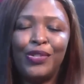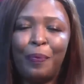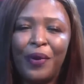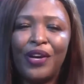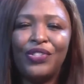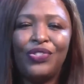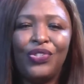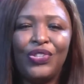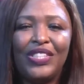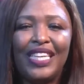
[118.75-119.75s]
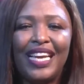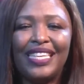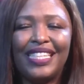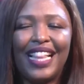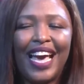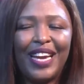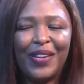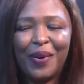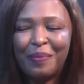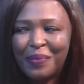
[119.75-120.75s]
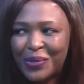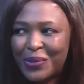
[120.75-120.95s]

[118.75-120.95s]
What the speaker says: to put us through today's lineup.